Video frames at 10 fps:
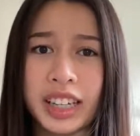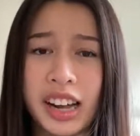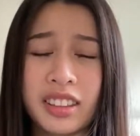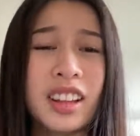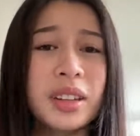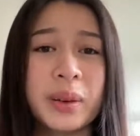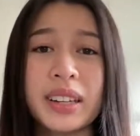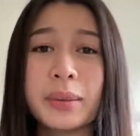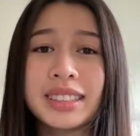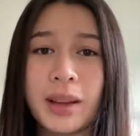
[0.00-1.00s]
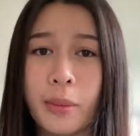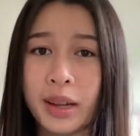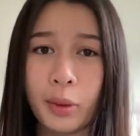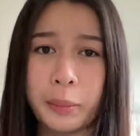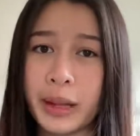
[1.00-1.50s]
I thought there were going to be so many
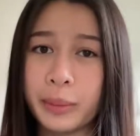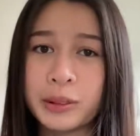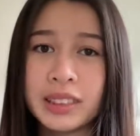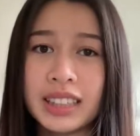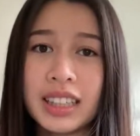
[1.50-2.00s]
more people